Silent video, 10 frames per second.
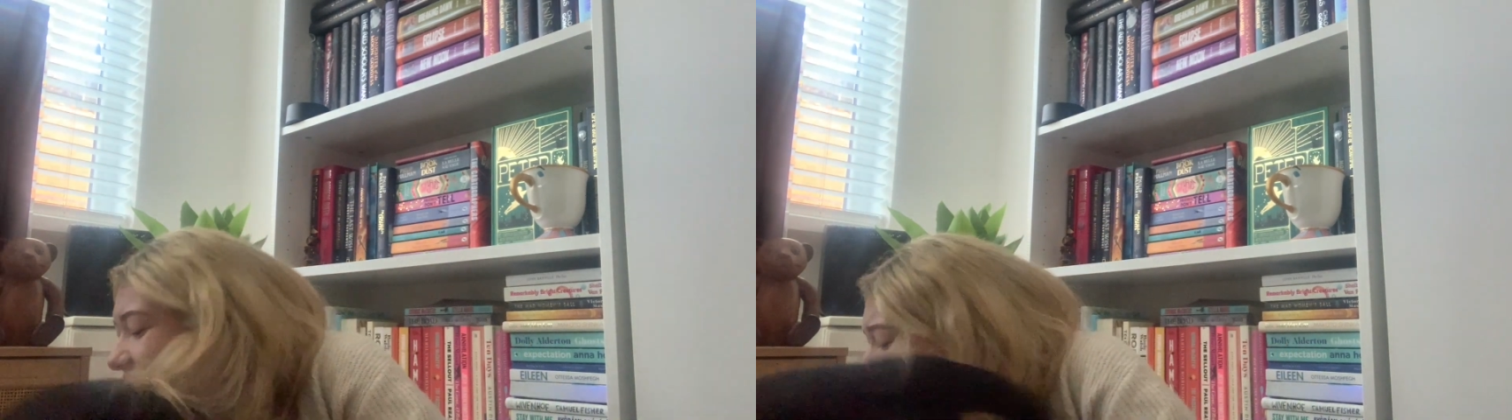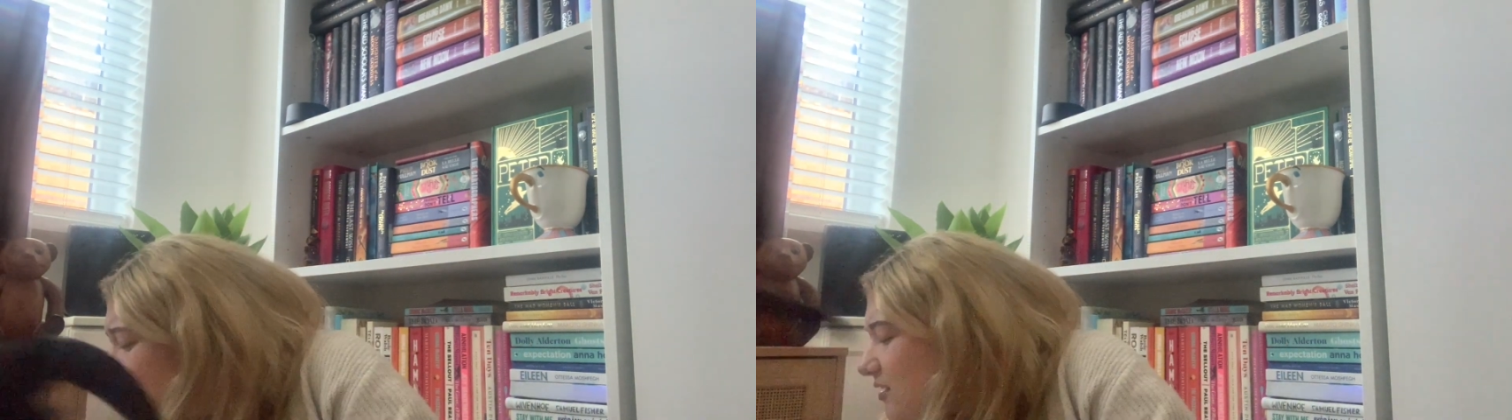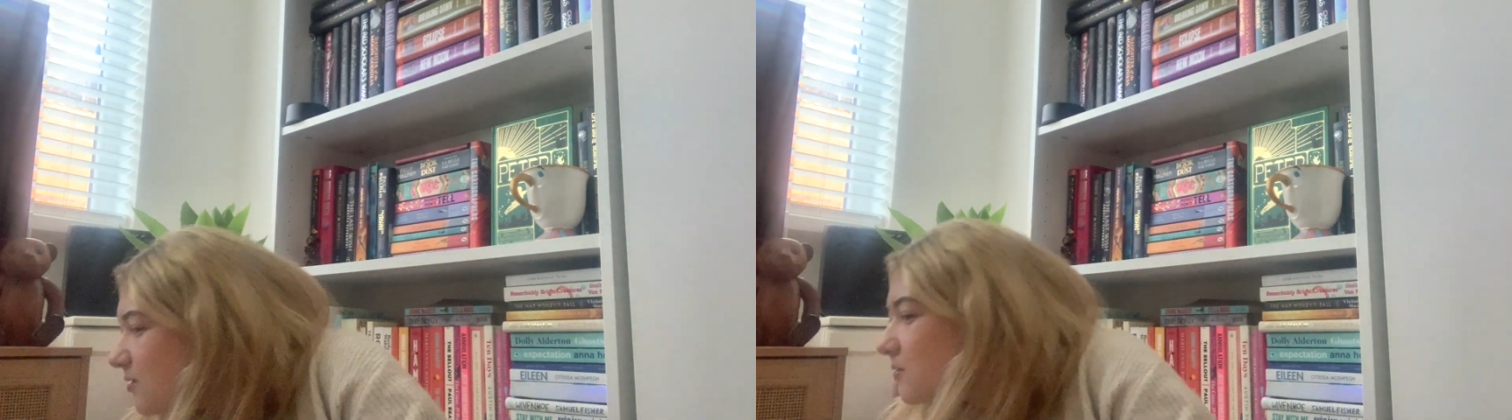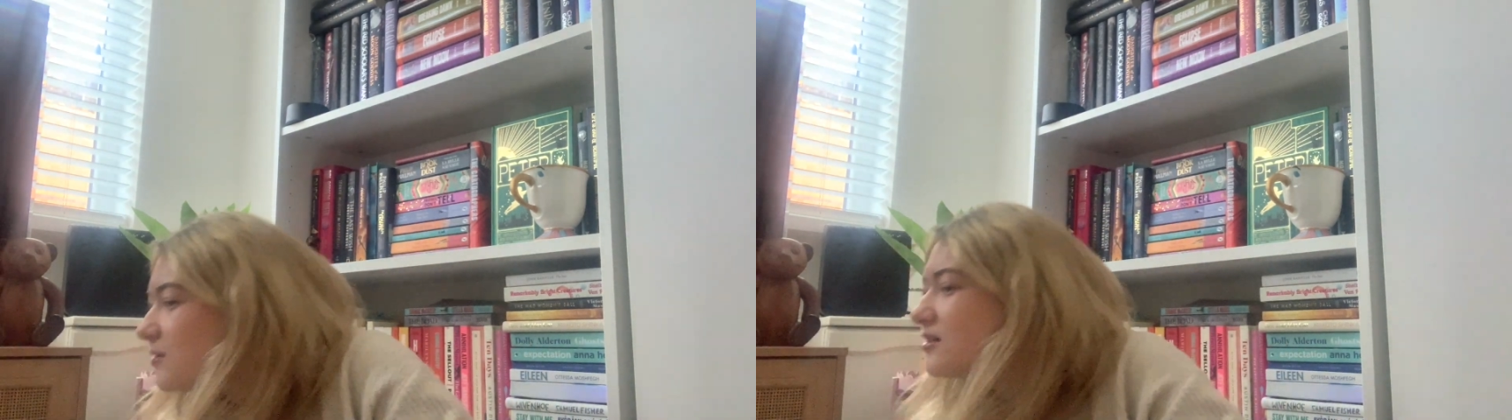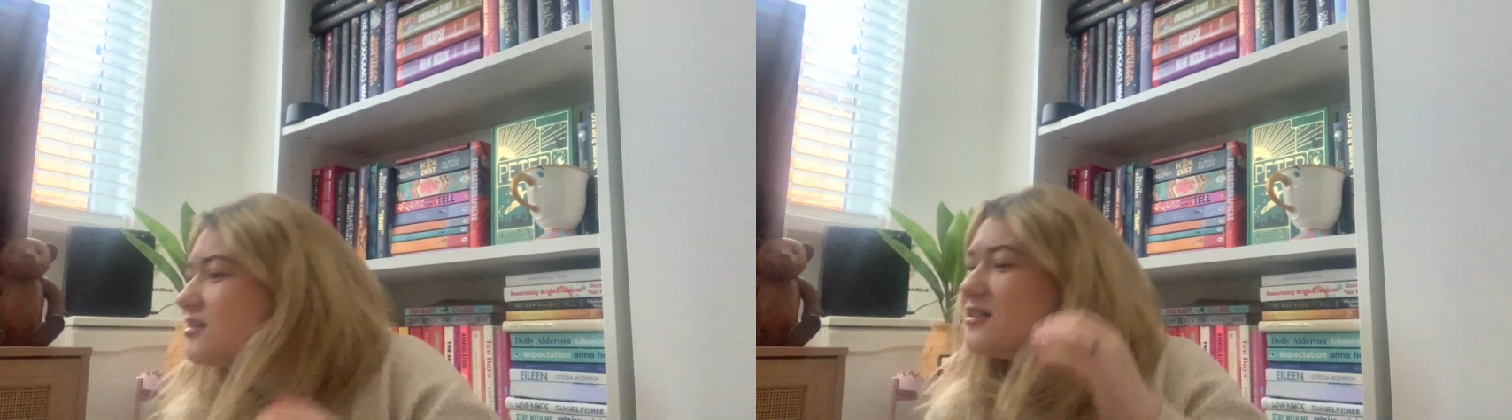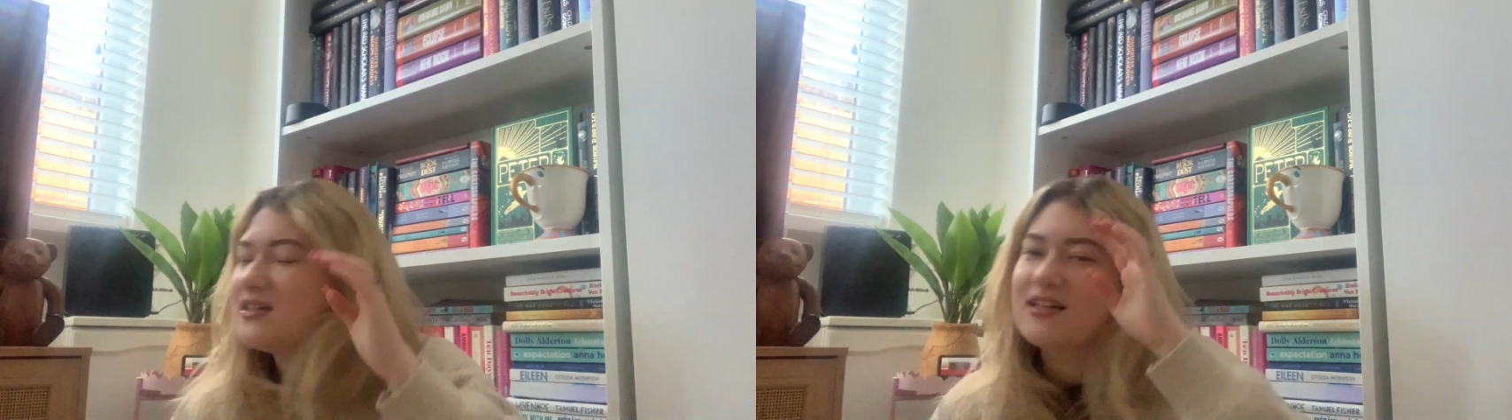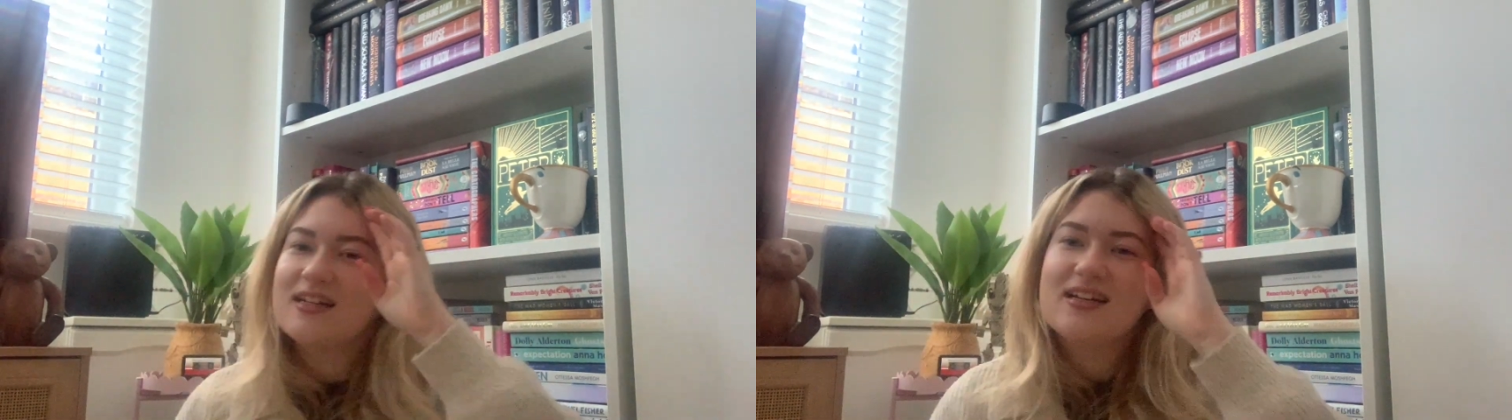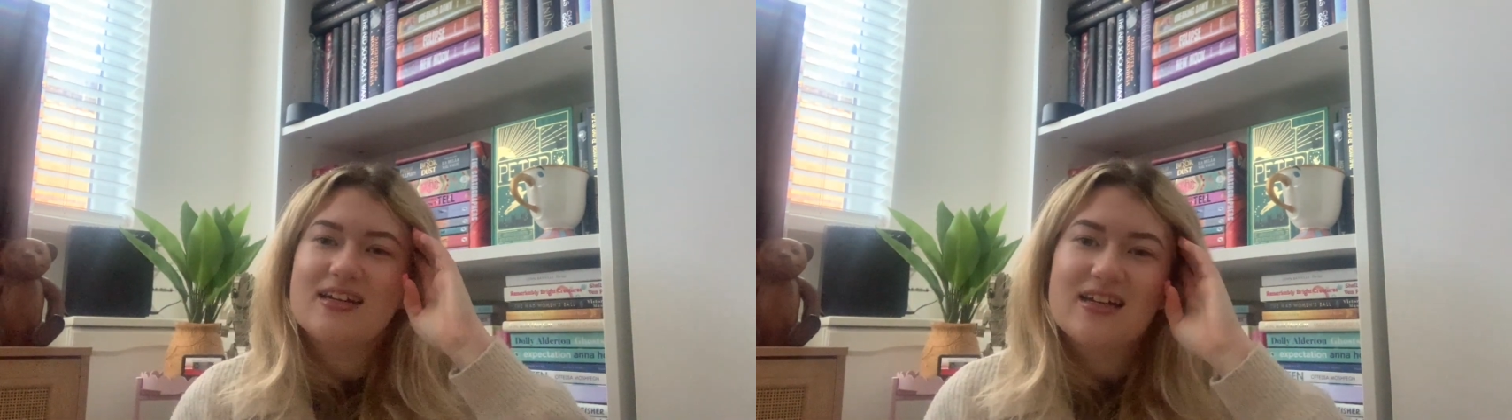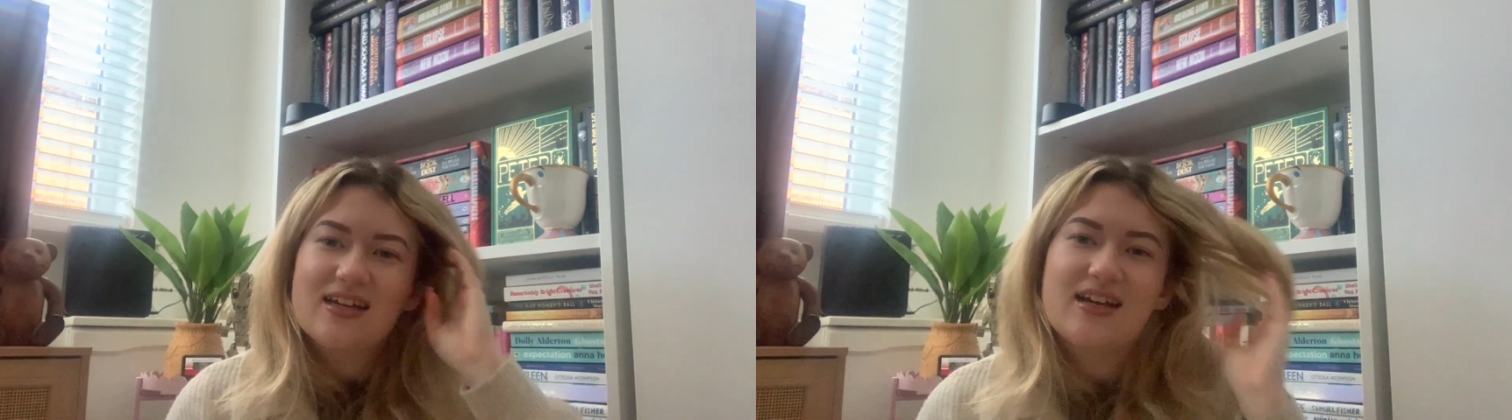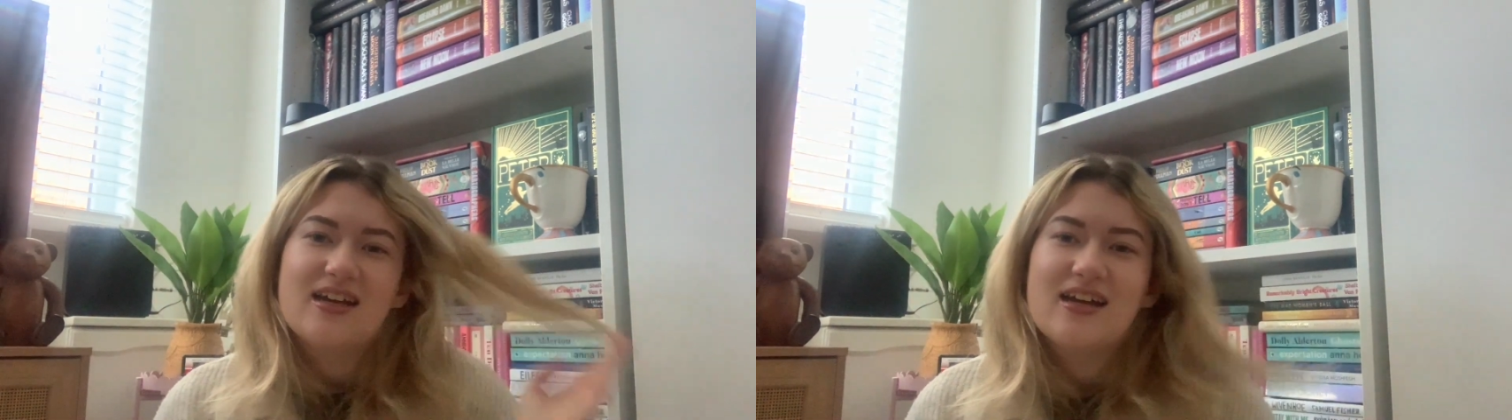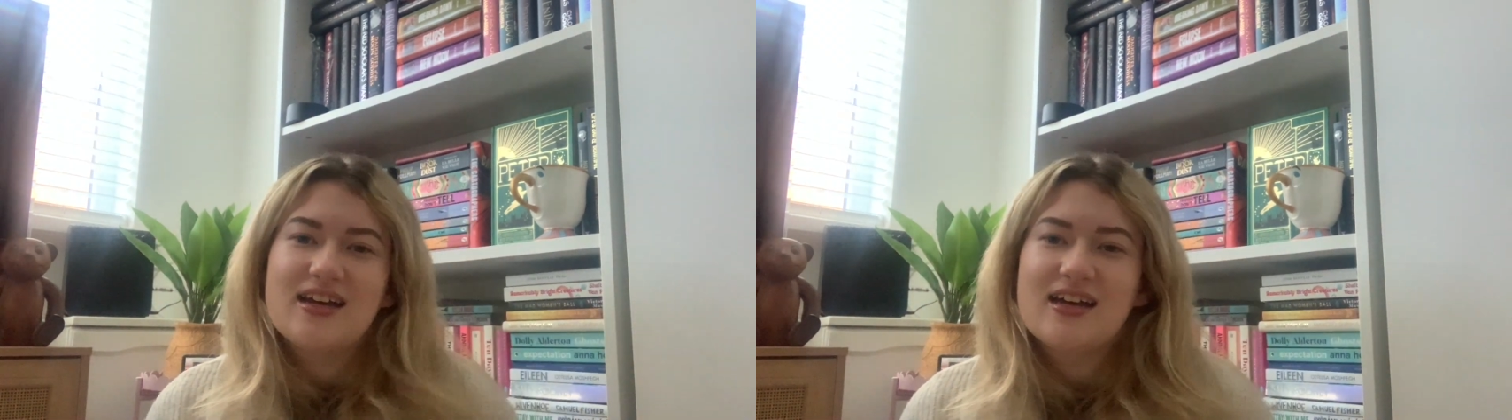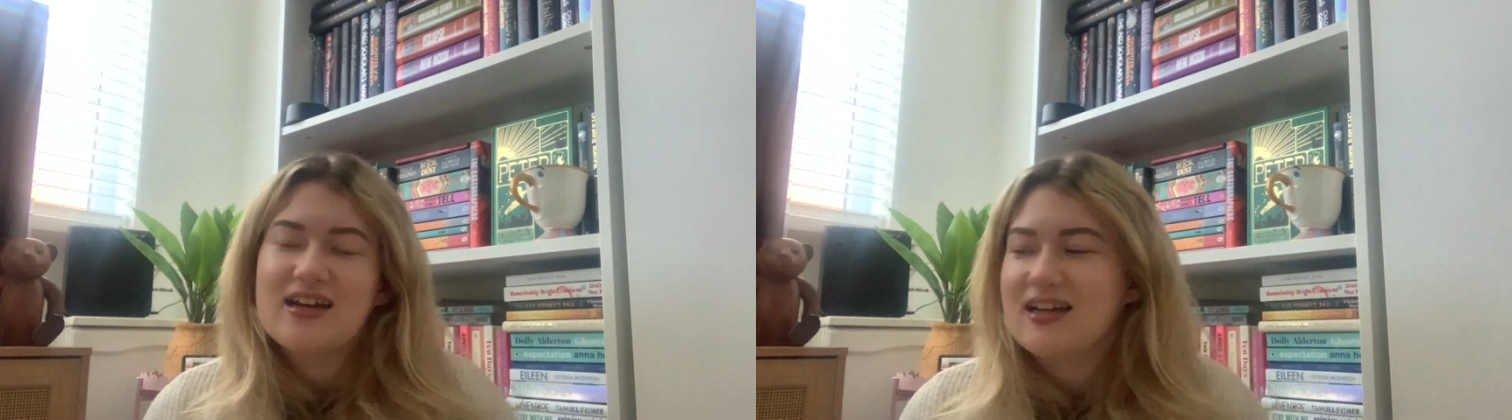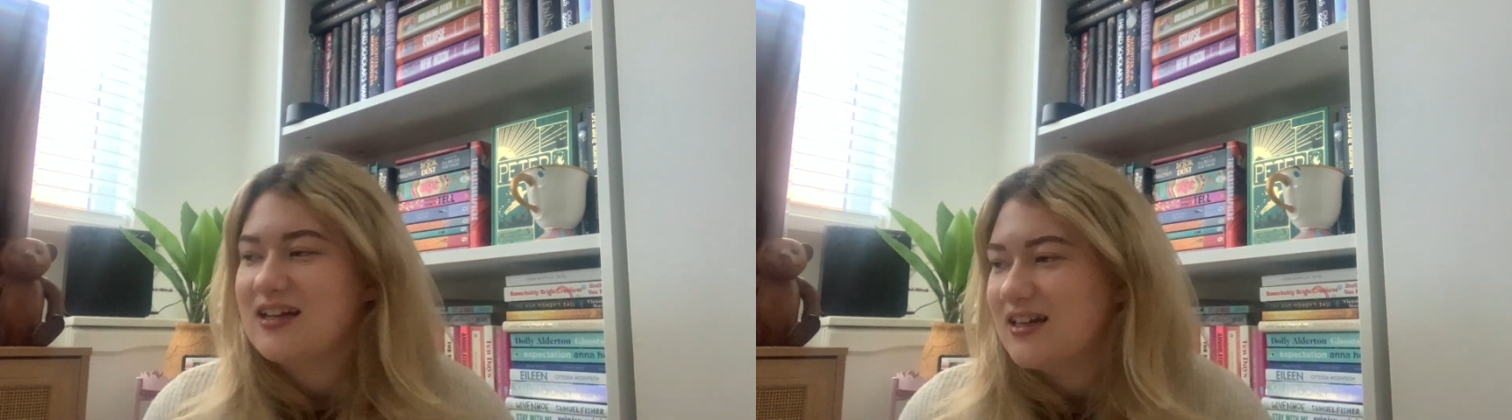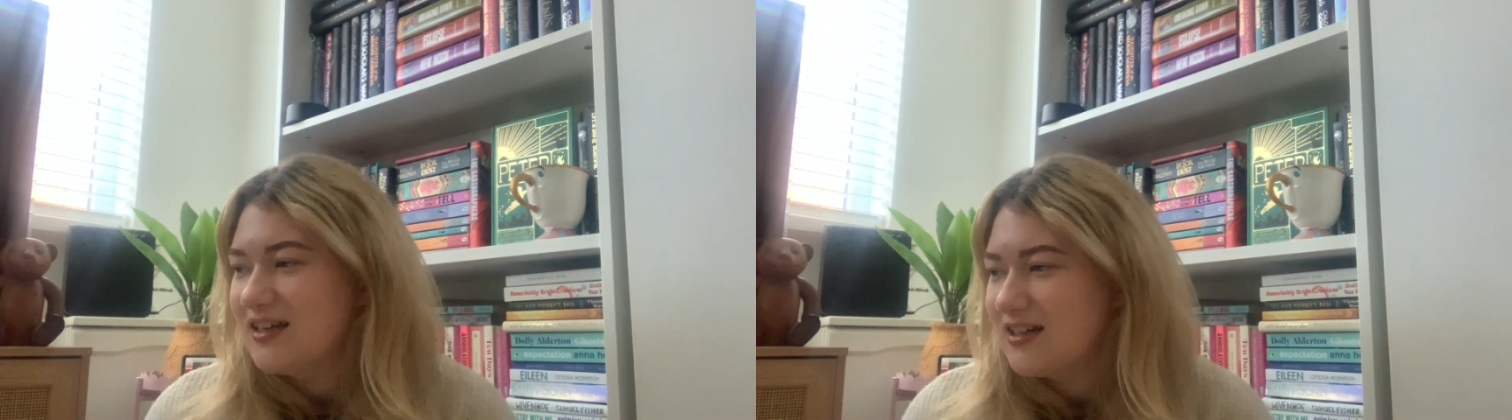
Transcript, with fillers: the audio messed up because he was right on my mic.